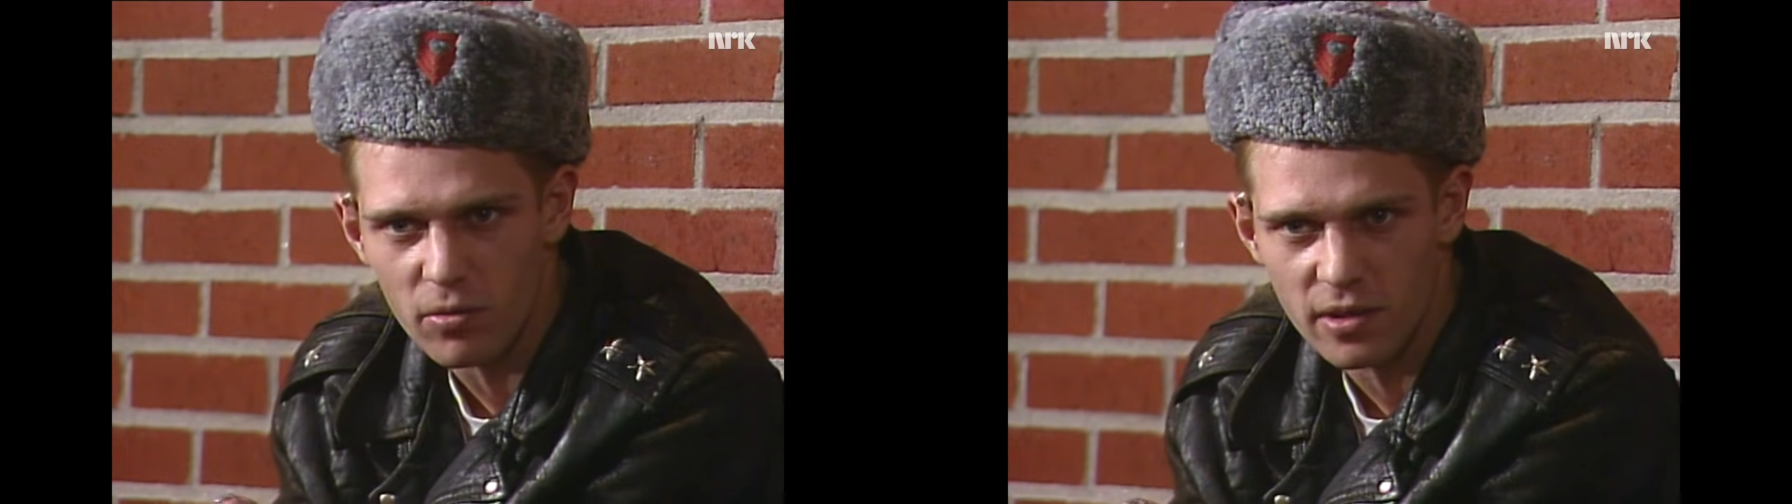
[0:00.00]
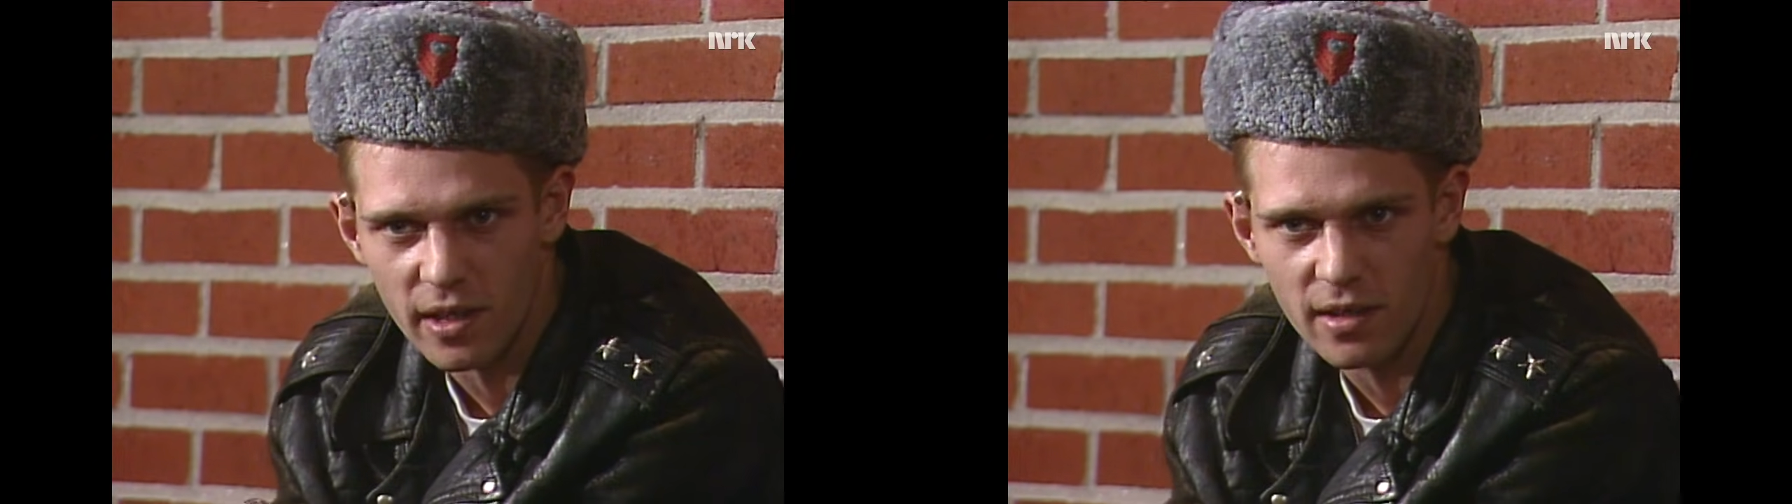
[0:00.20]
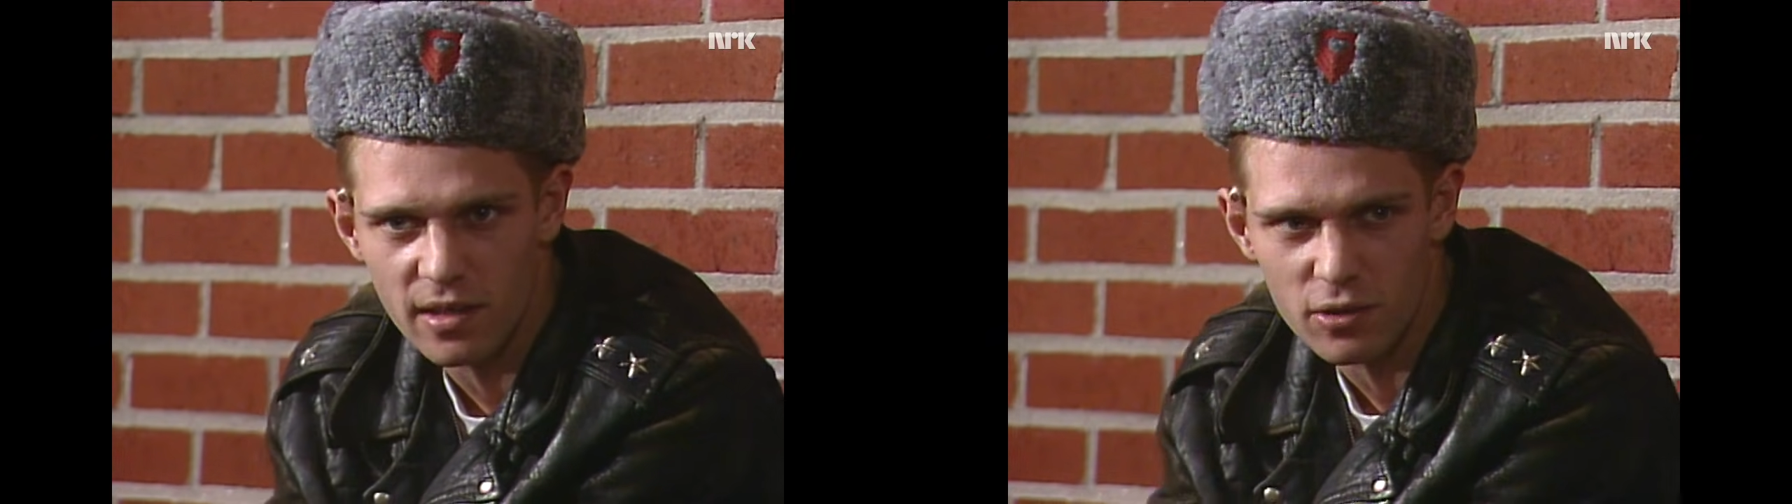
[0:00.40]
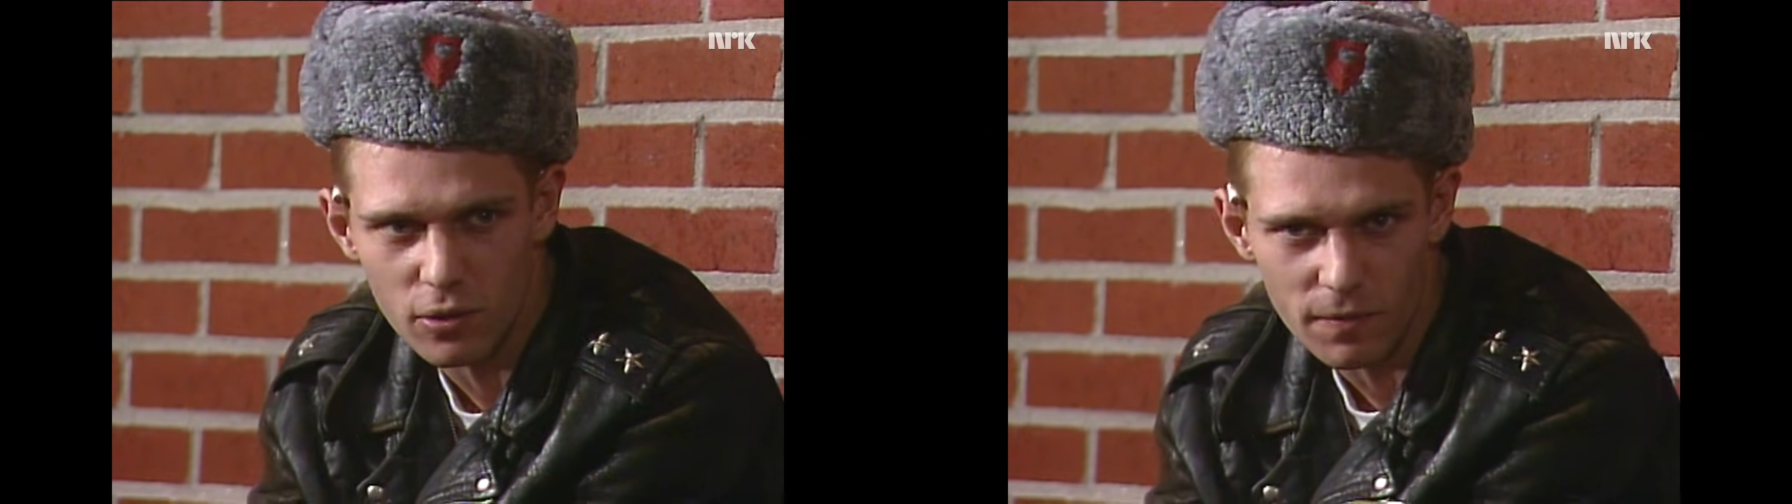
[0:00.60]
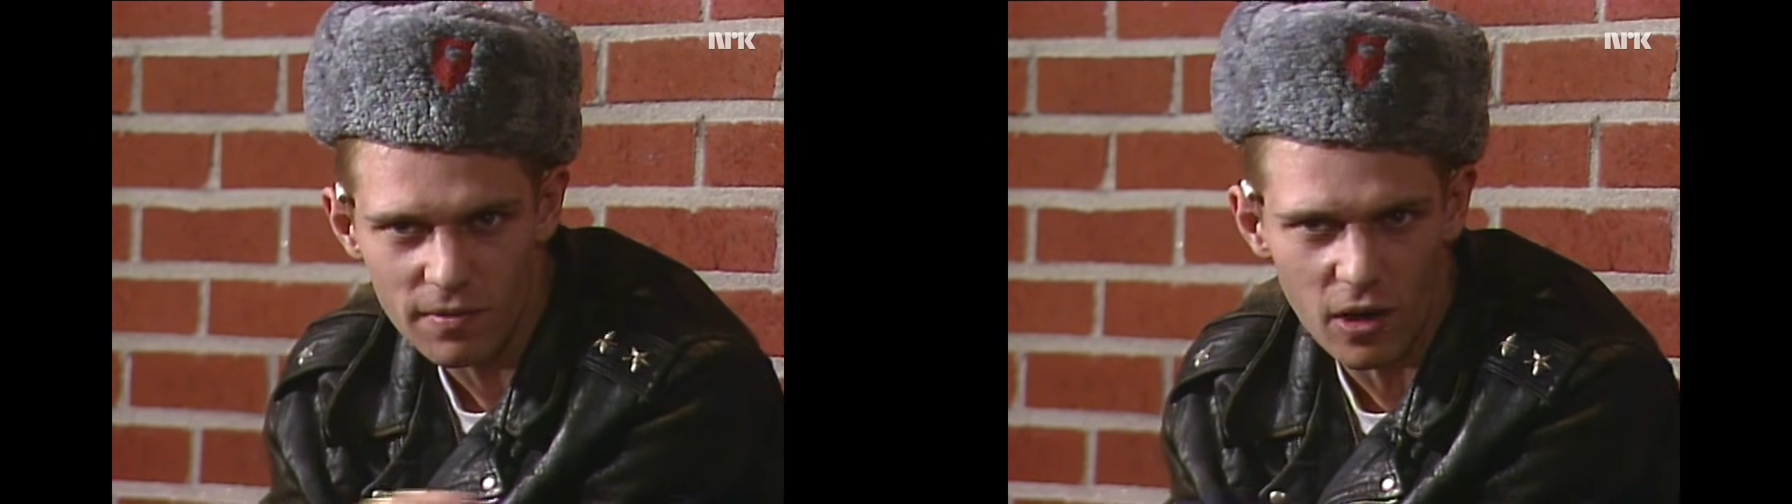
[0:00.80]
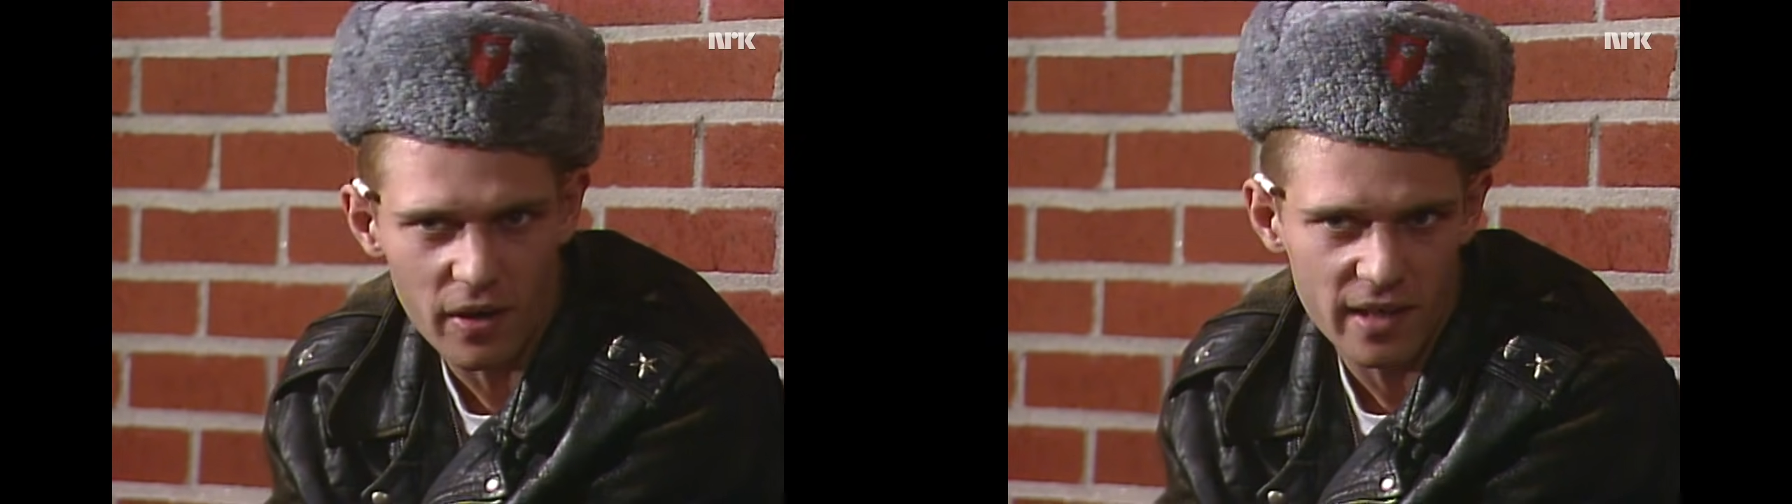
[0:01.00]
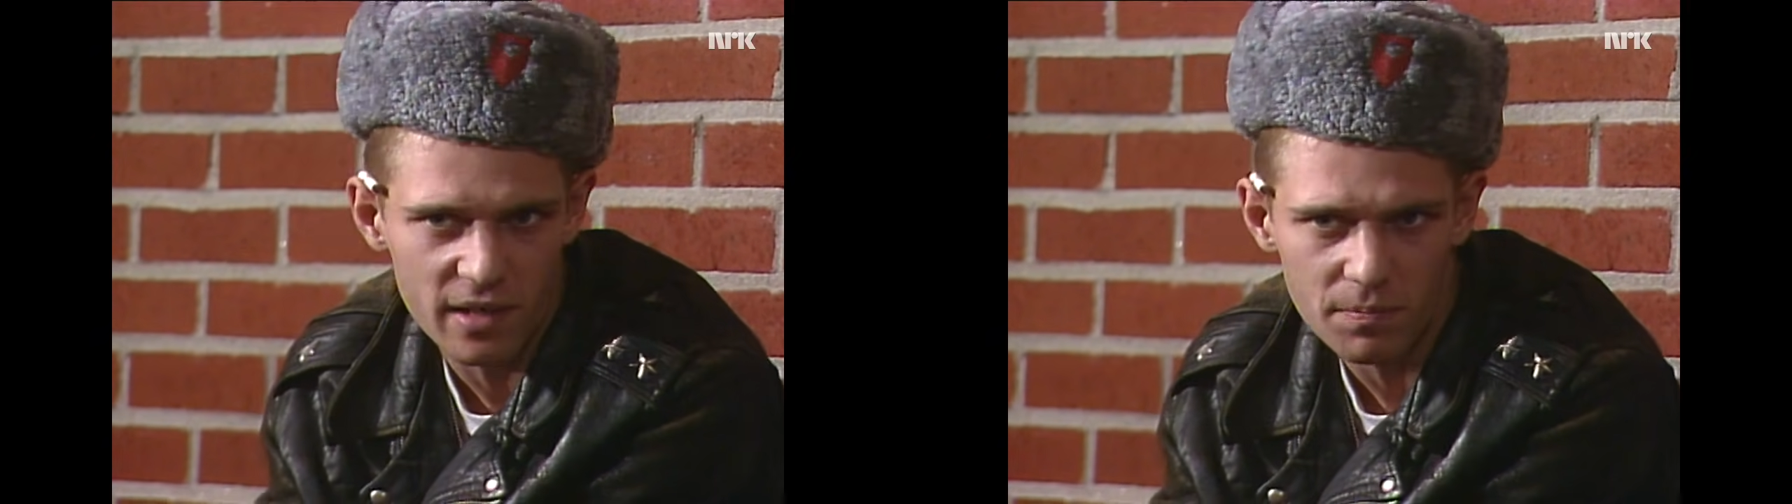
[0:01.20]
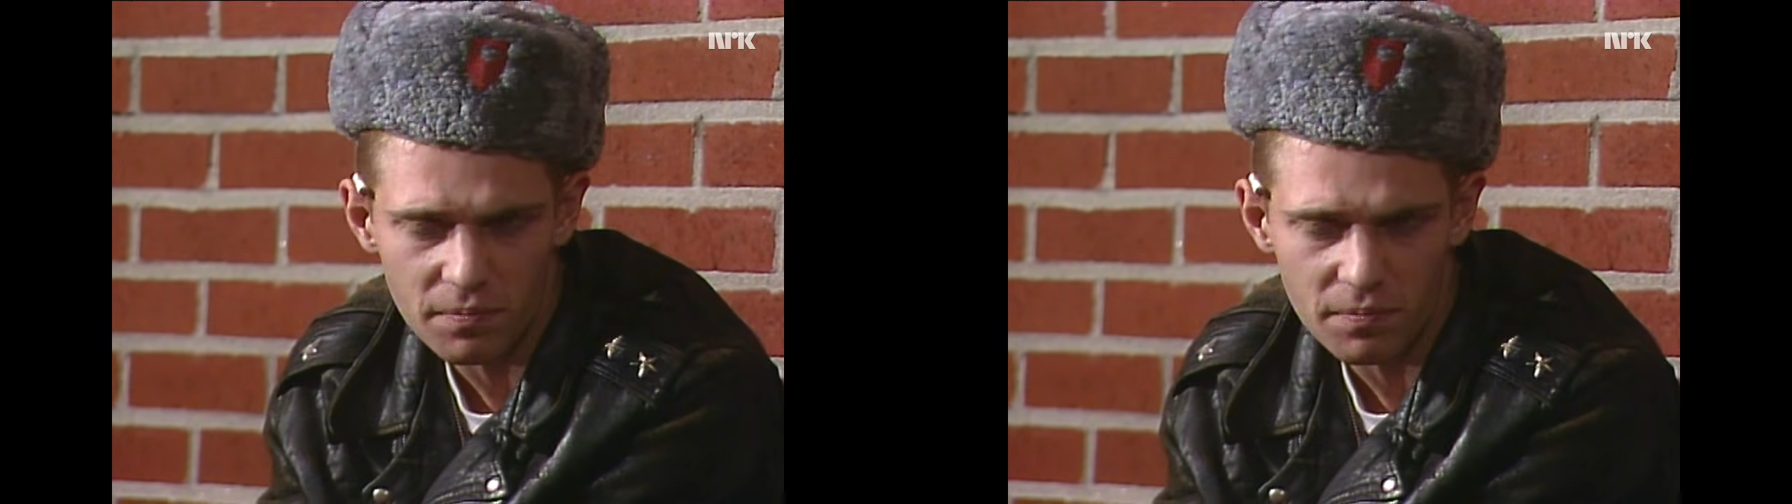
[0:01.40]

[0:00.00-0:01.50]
scene is sort of dying